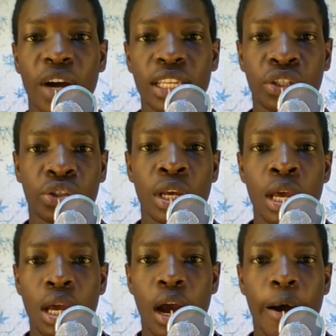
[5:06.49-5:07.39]
as
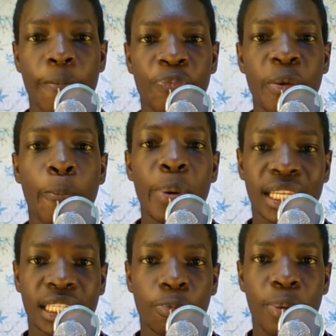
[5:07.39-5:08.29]
the
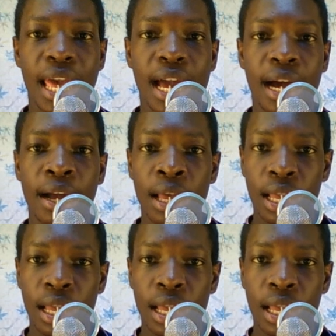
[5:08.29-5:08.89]
best player